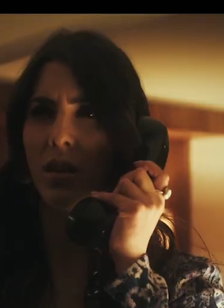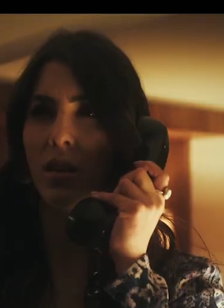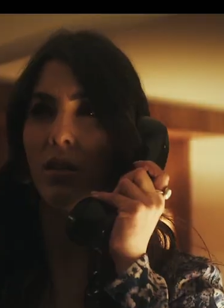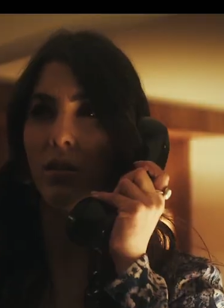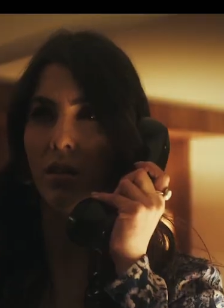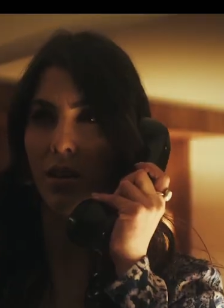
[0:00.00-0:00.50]

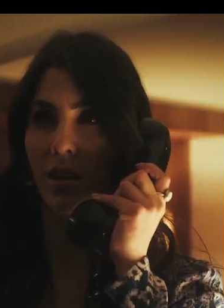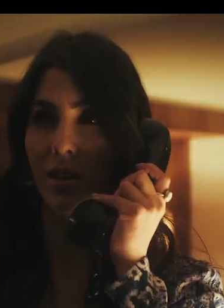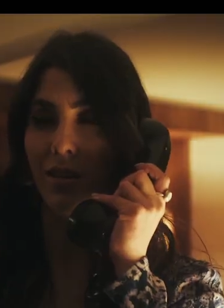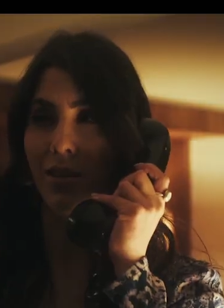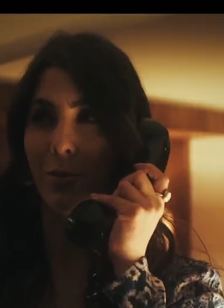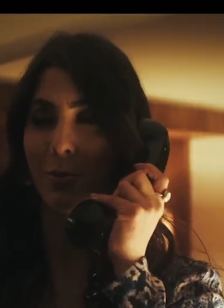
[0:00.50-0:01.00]
You
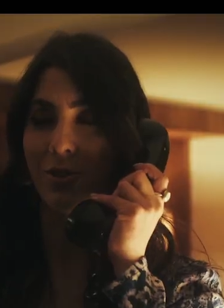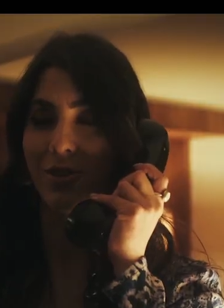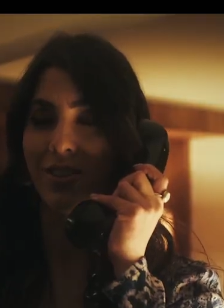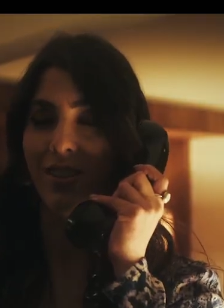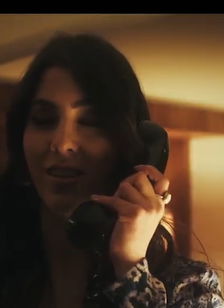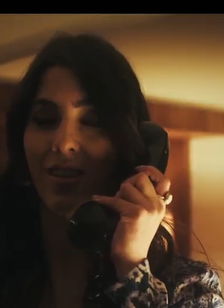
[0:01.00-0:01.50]
think that we're
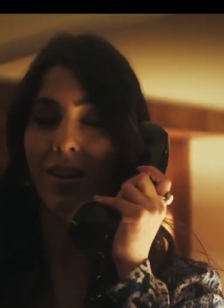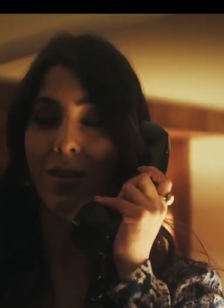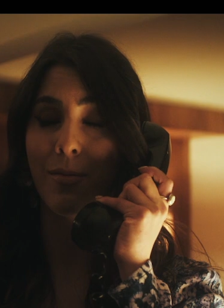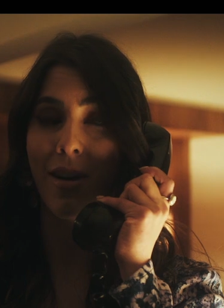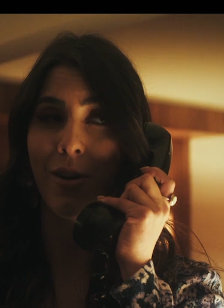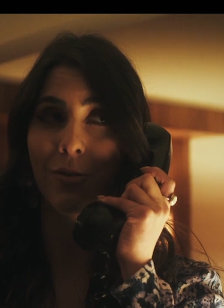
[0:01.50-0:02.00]
just gonna
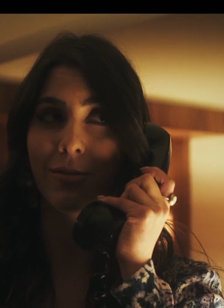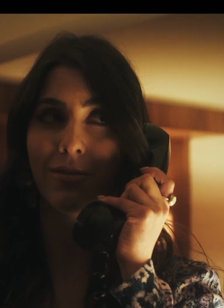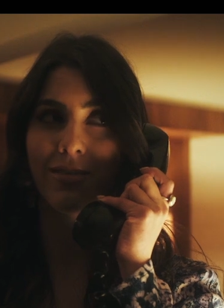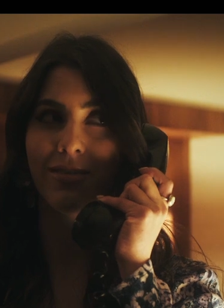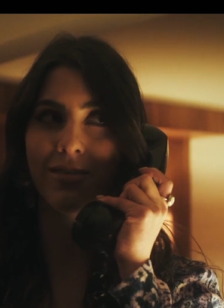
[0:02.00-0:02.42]
come out